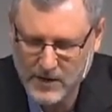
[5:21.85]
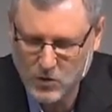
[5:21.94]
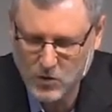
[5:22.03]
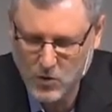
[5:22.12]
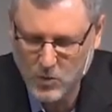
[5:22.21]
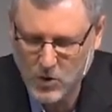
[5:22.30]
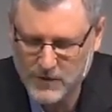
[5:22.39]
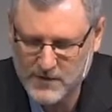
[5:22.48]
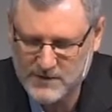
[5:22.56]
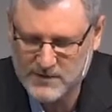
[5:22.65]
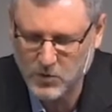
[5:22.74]
your word
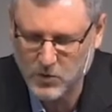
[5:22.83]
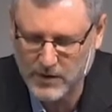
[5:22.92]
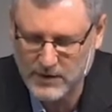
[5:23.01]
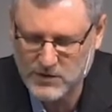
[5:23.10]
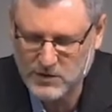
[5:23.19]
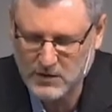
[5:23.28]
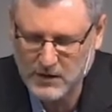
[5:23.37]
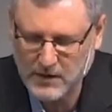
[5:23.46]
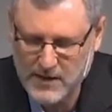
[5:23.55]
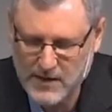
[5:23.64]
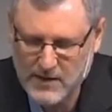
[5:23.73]
this morning to
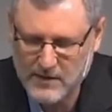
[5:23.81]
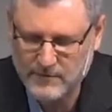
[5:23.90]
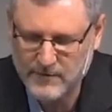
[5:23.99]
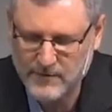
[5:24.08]
leave